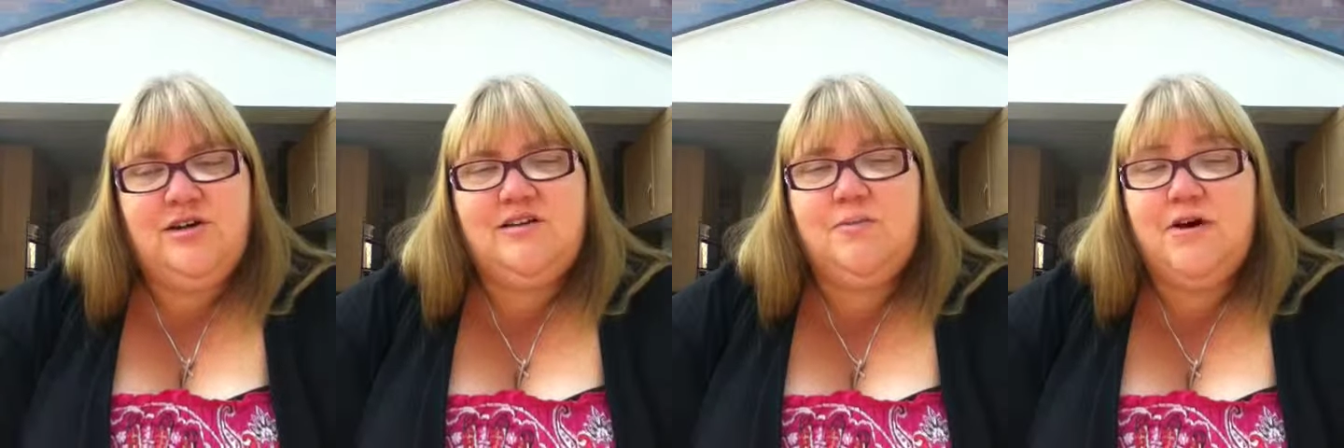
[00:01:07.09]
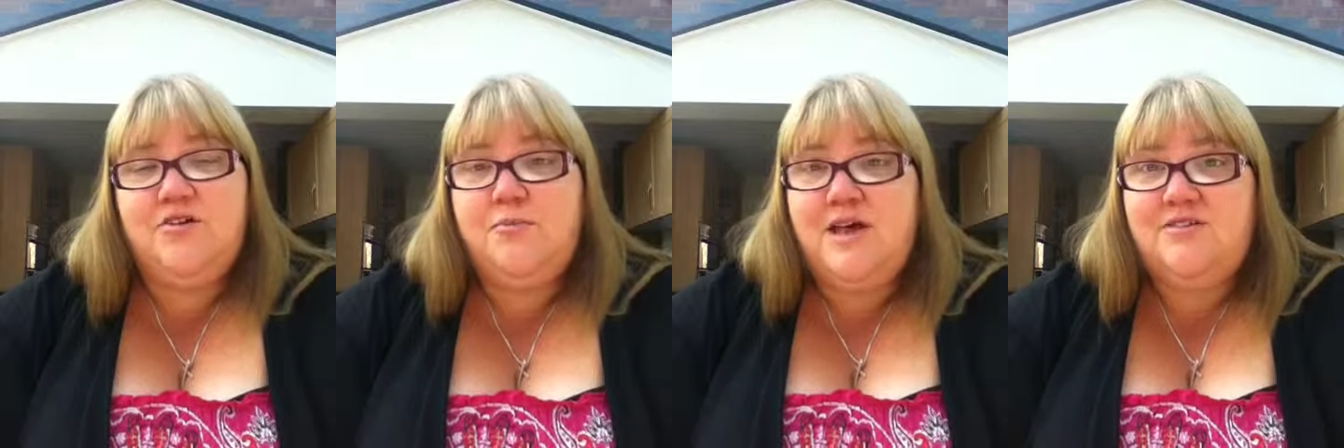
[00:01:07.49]
It's
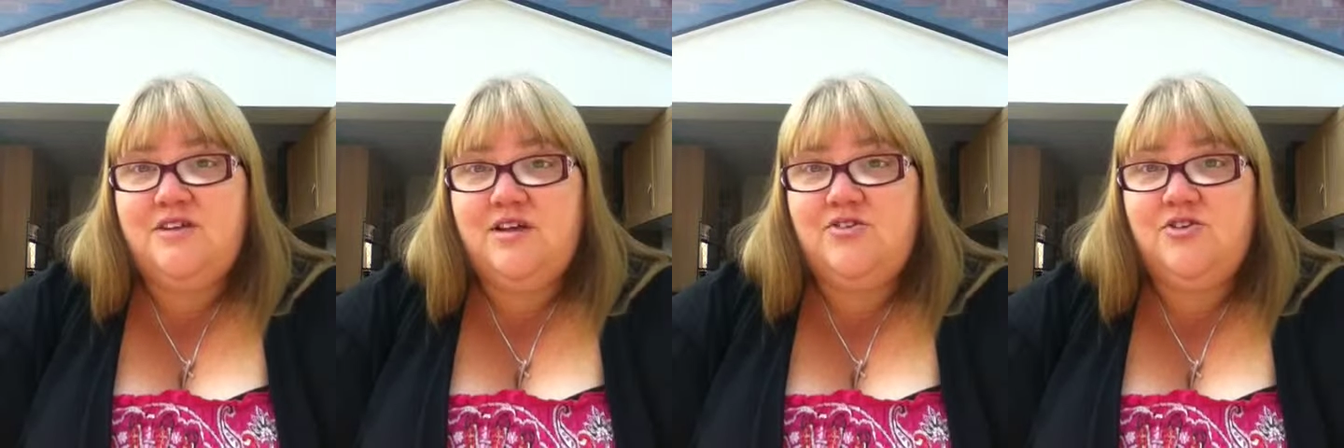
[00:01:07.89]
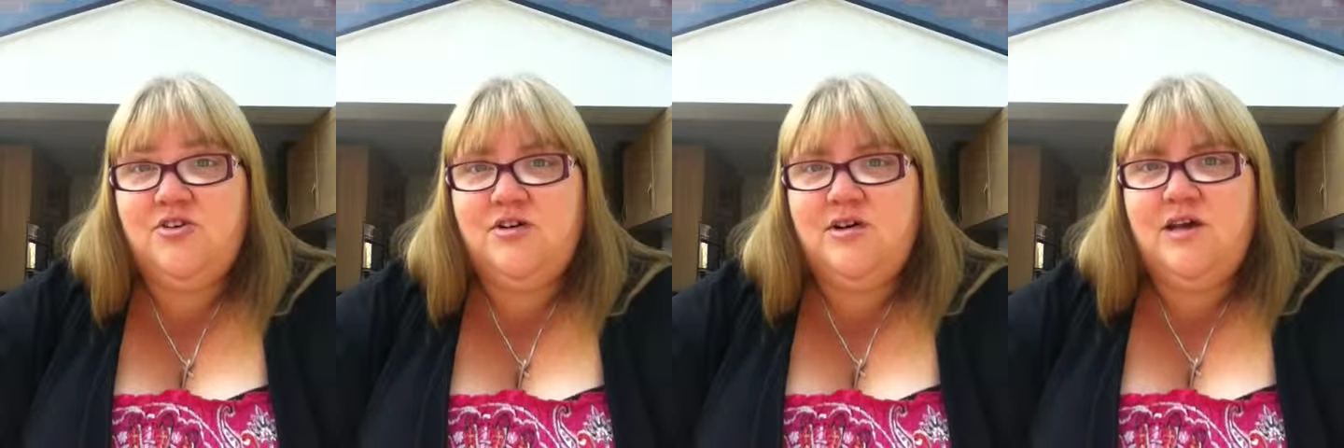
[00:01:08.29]
about a message.
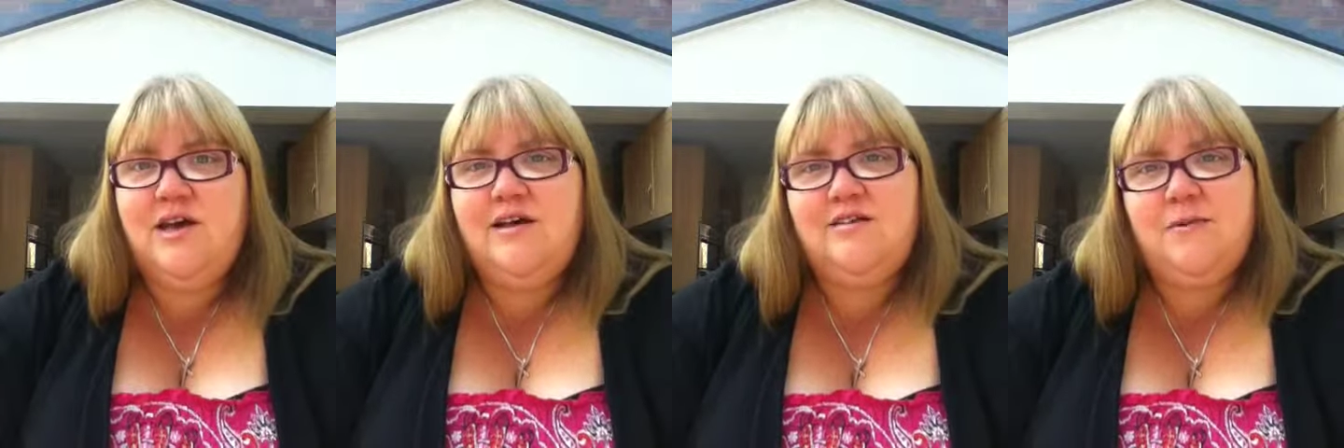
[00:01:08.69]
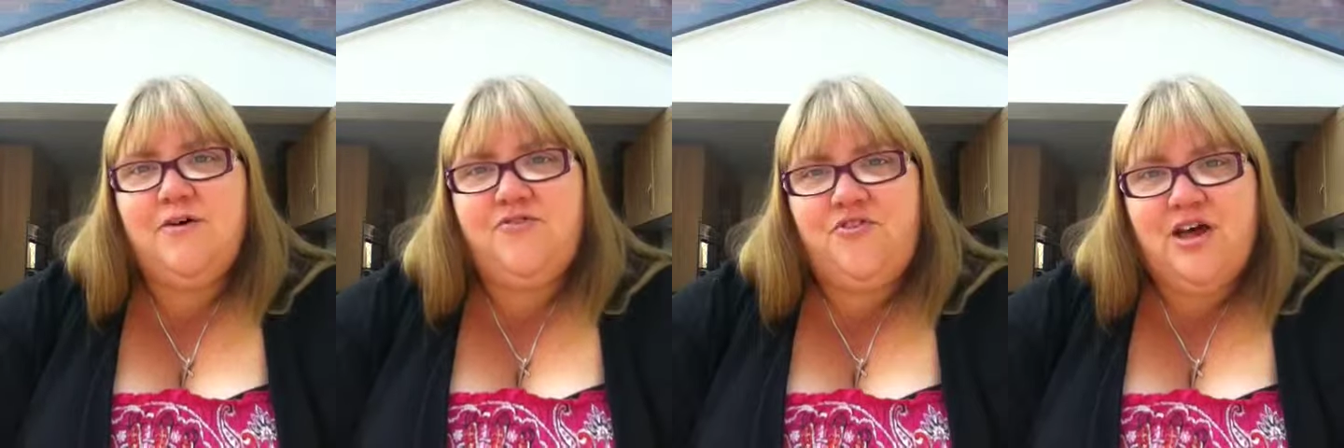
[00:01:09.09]
It's
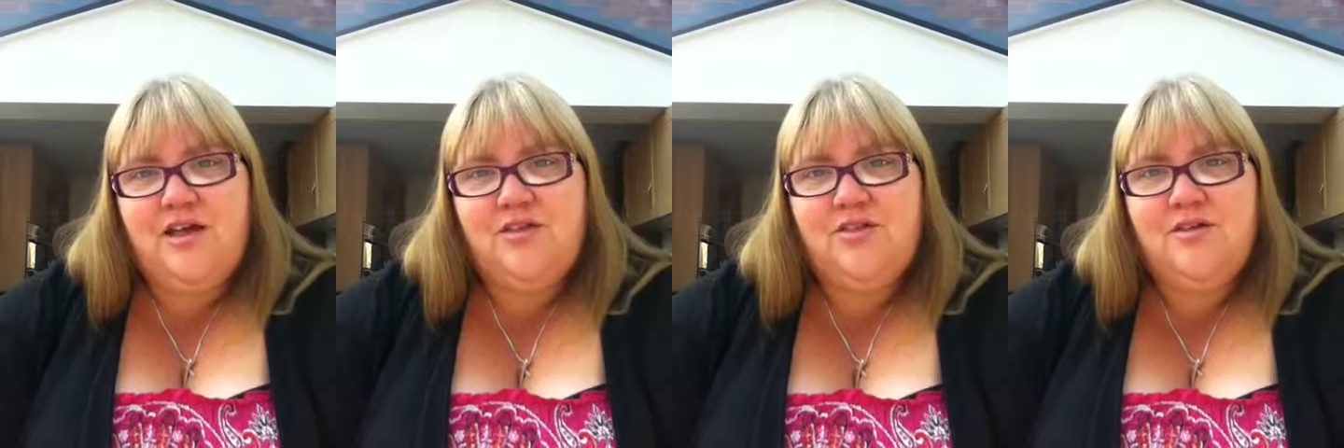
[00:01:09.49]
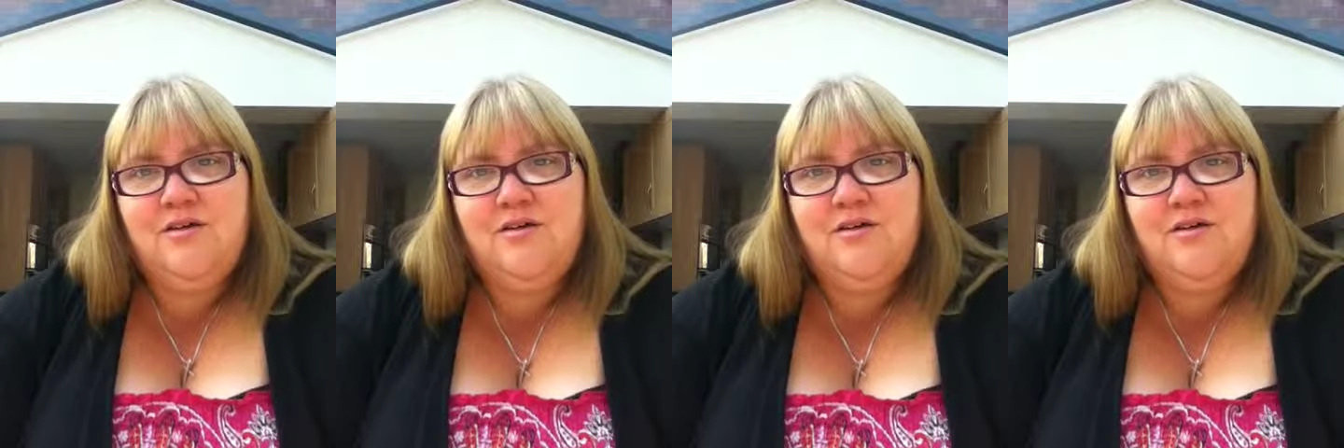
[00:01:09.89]
about faith.
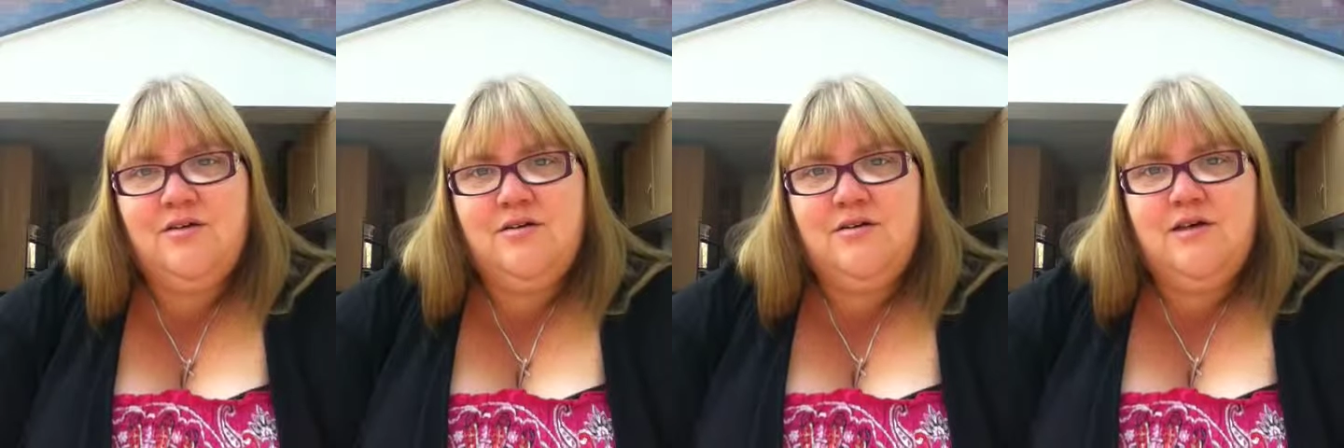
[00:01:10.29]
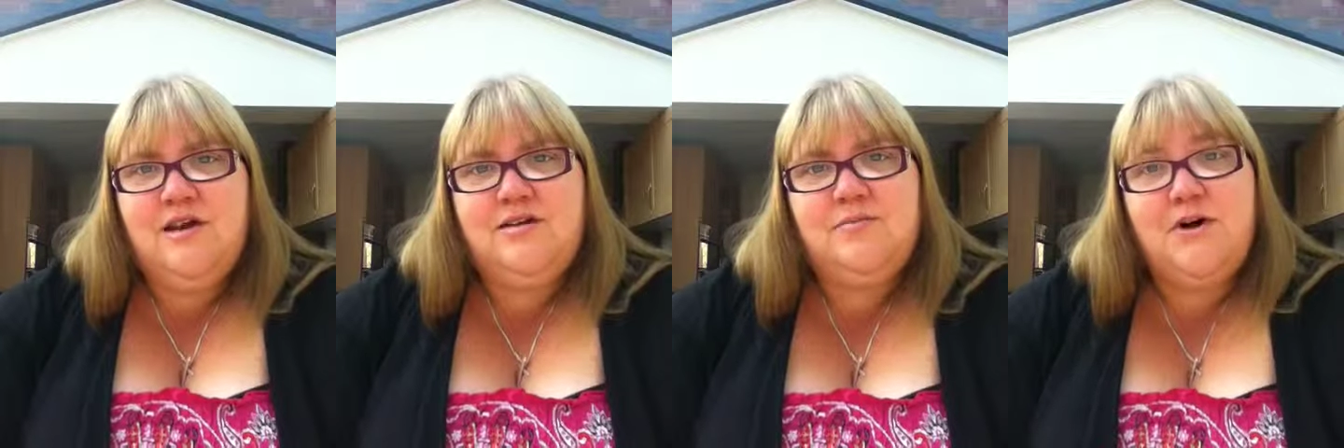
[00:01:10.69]

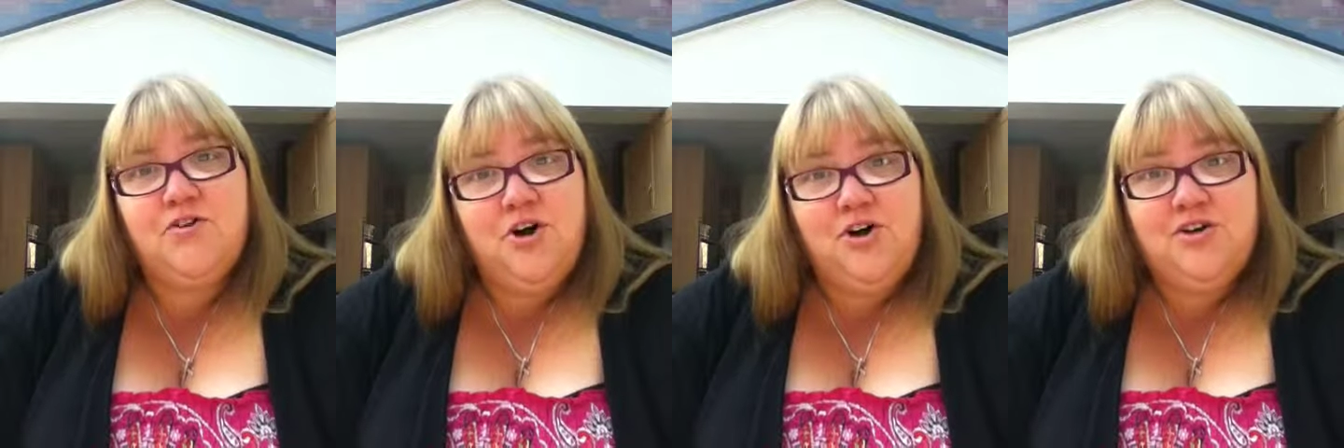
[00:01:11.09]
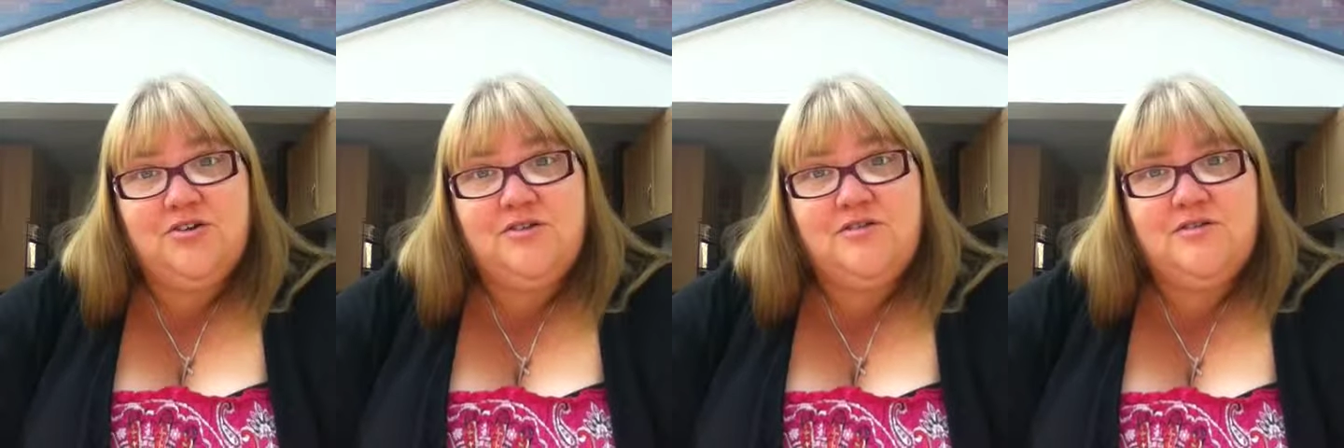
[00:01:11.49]
It's about
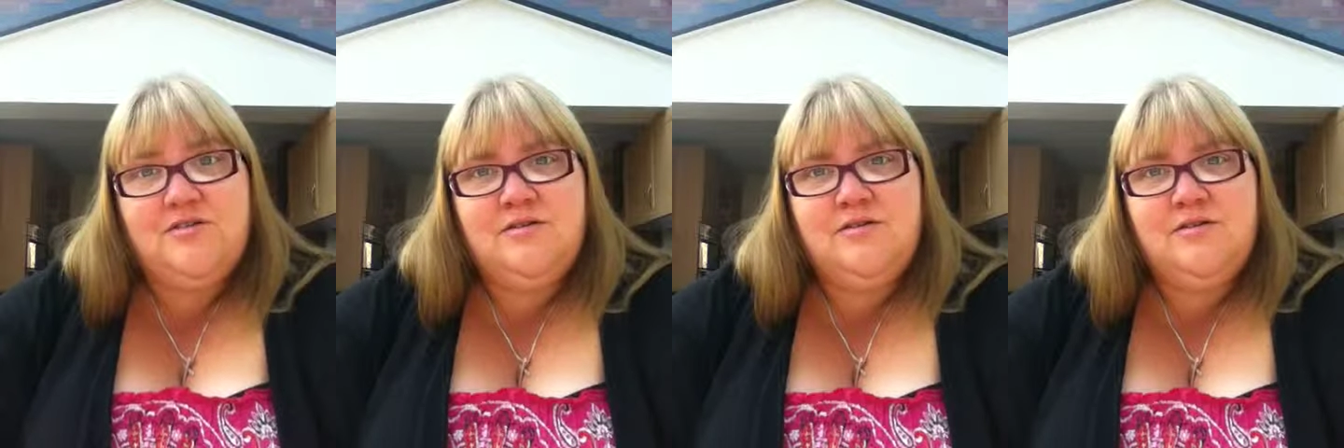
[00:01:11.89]
guidance.